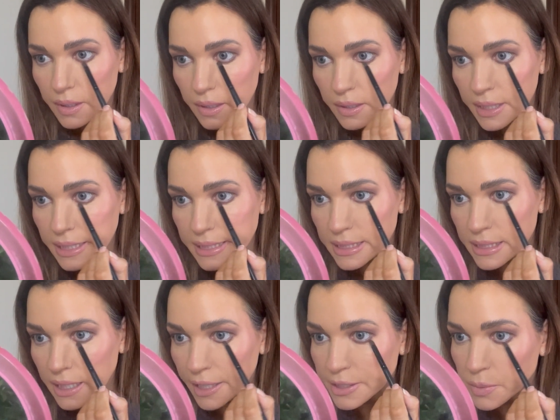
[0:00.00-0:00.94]
This is
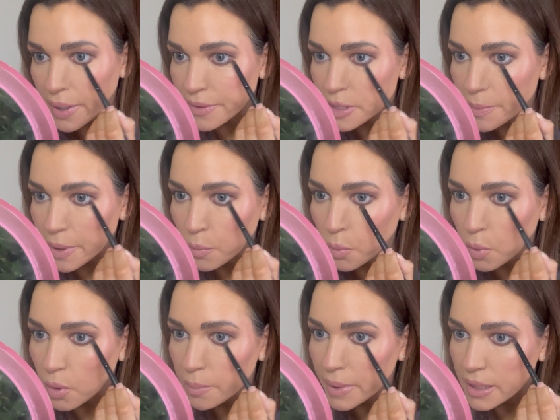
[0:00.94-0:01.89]
nice where it's a bit
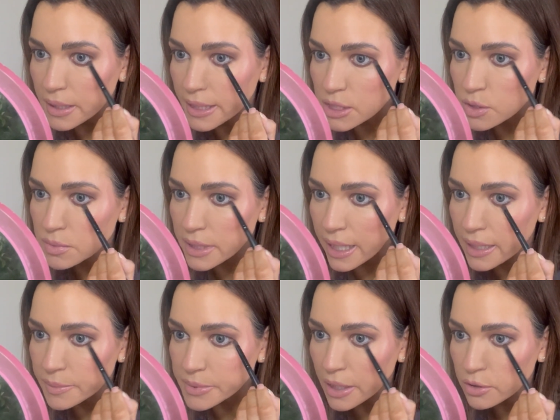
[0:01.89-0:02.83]
warmer. Like
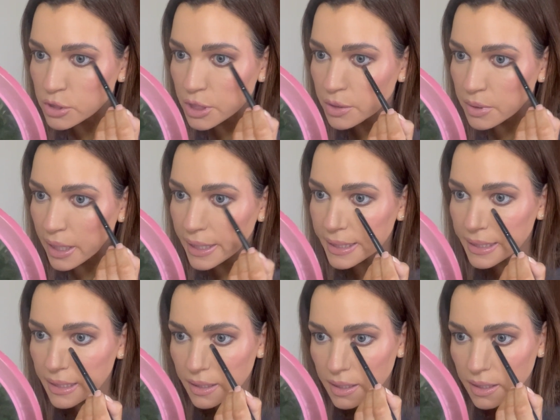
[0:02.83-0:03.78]
sometimes I'll do like
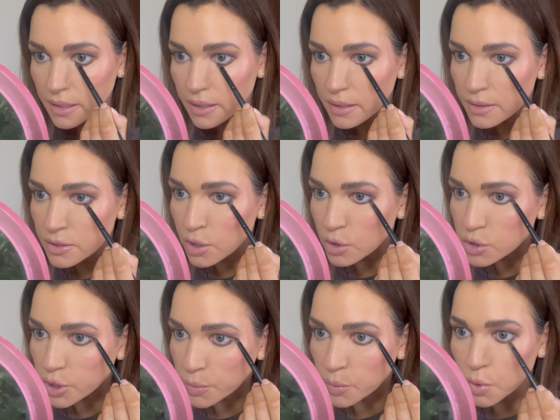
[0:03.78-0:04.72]
not
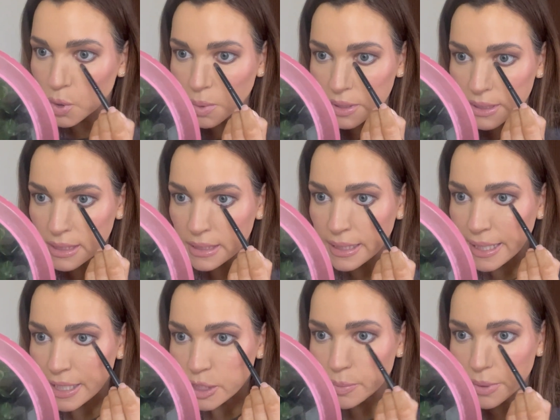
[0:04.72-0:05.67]
so warm on the
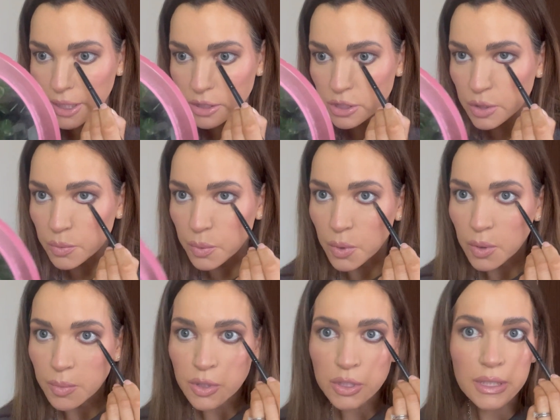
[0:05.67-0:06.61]
lid, but I'll do
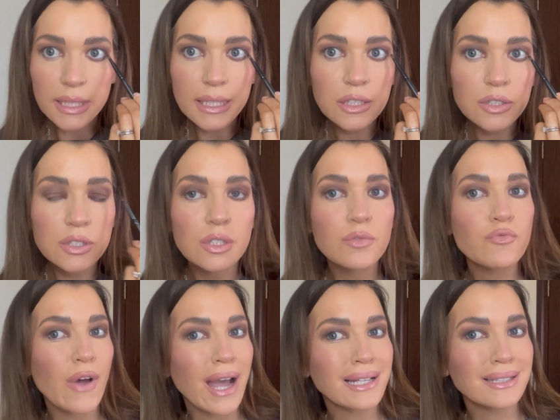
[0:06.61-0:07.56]
warm underneath because the
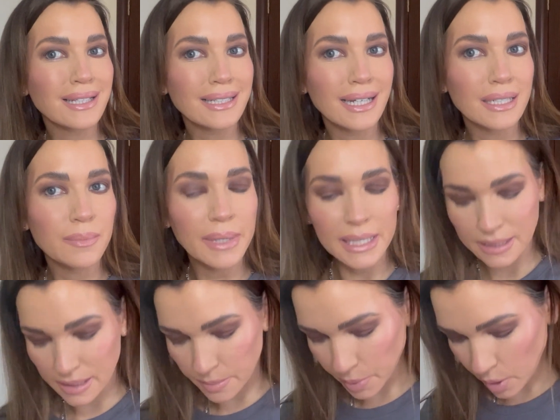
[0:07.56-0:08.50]
red like kind of makes
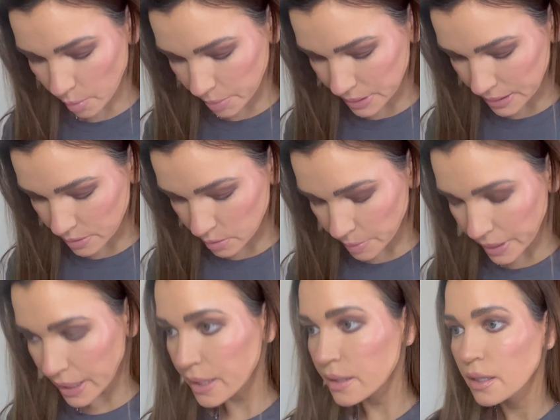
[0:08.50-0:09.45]
it pop a little
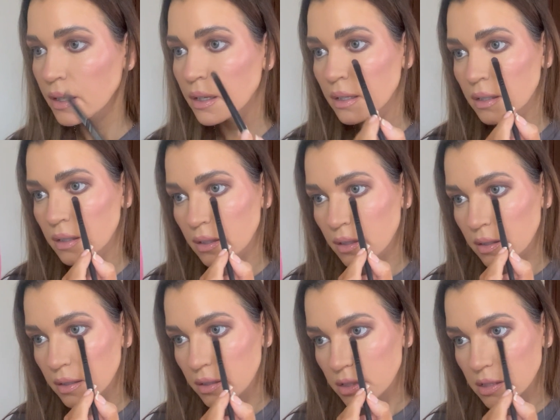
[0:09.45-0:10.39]
bit.
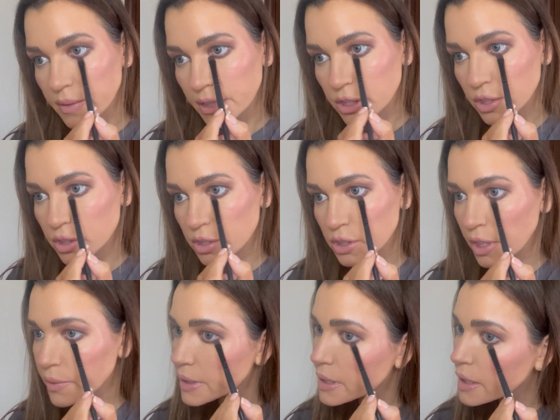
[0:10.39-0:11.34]
So I just do
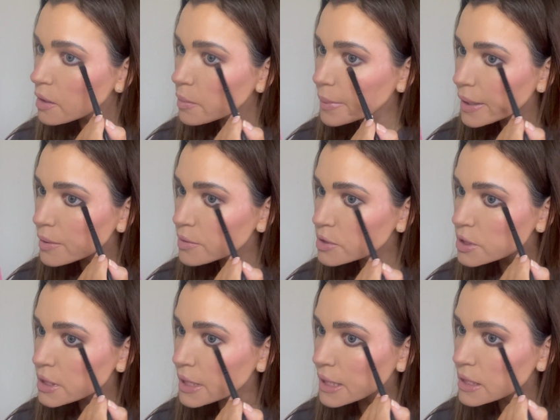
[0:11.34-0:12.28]
a little bit
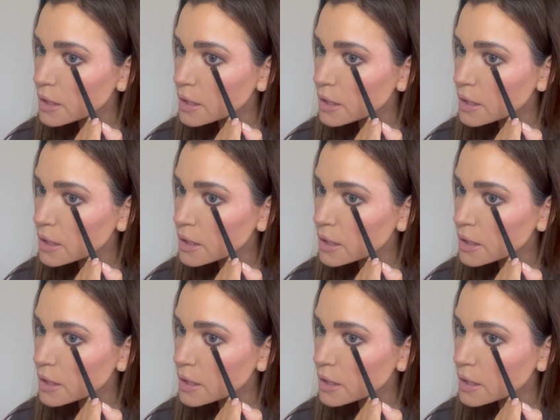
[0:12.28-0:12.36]
underneath.